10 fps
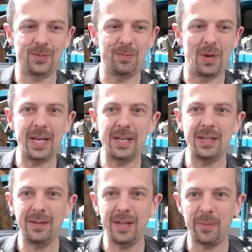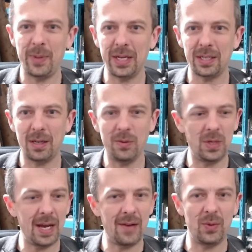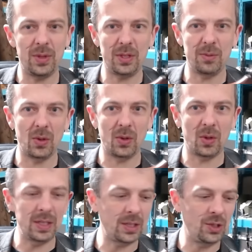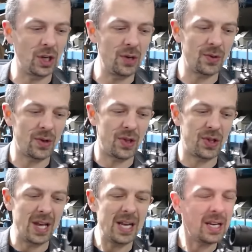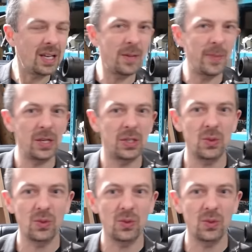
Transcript: minor nitpicks I would have with this model is I don't think the pistol